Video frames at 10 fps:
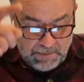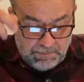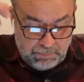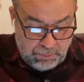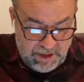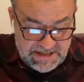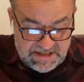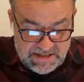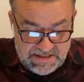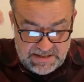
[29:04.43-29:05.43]

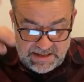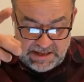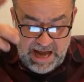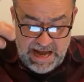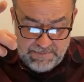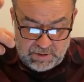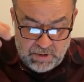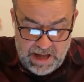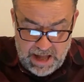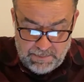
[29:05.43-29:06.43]
princes came to
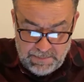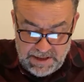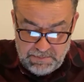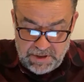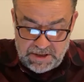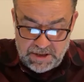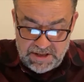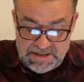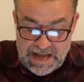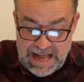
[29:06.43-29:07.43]
help me
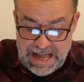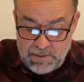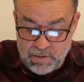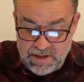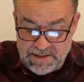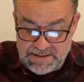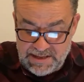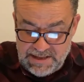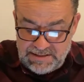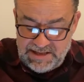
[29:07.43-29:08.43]
because I was
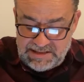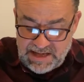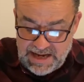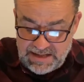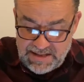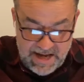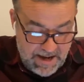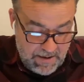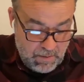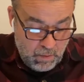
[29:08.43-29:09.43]
detained
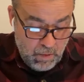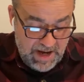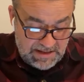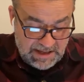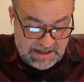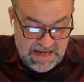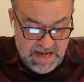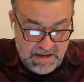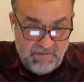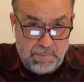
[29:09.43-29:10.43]
there with the
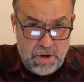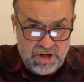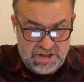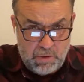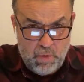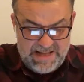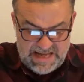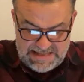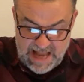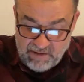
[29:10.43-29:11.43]
king of Persia, with the
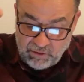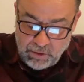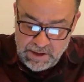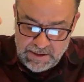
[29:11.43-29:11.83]
devil.